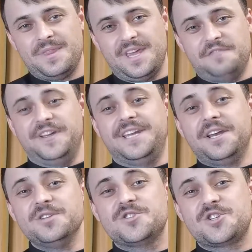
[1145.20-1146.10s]
If he
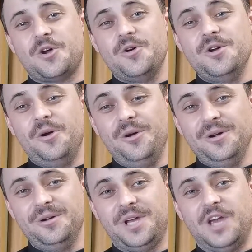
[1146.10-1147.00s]
didn't stone
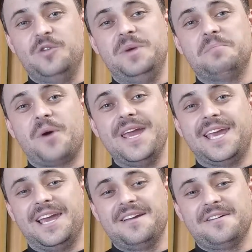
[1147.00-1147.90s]
her, he would be
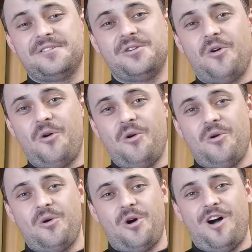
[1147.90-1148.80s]
breaking the
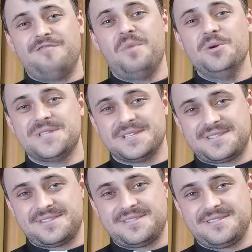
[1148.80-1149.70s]
law of
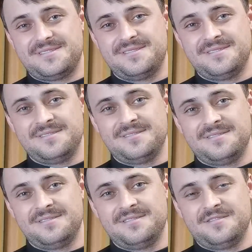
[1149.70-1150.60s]
Moses.
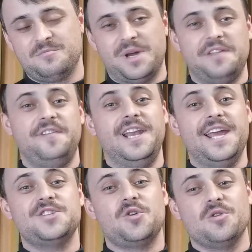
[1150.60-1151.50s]
But if he
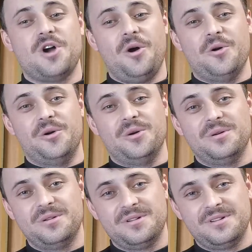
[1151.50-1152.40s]
lets her go,
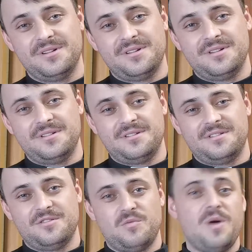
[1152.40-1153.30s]

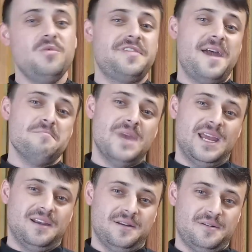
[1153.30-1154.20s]
what would that
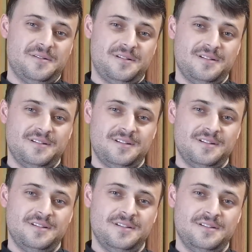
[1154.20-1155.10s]
mean?
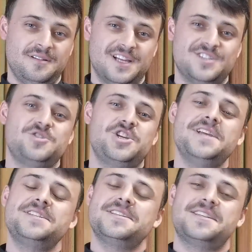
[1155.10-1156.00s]
And so
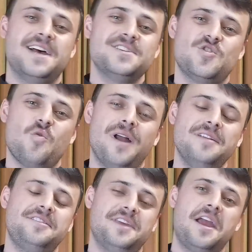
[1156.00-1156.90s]
Jesus does the
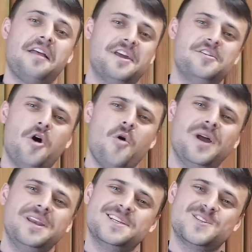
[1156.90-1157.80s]
one thing that no
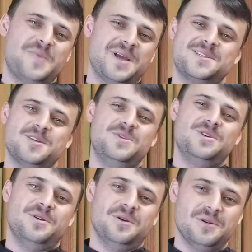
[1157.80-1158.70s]
one expects him
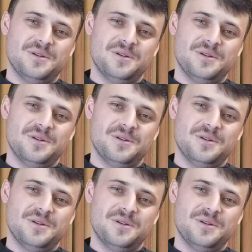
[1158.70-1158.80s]
to do.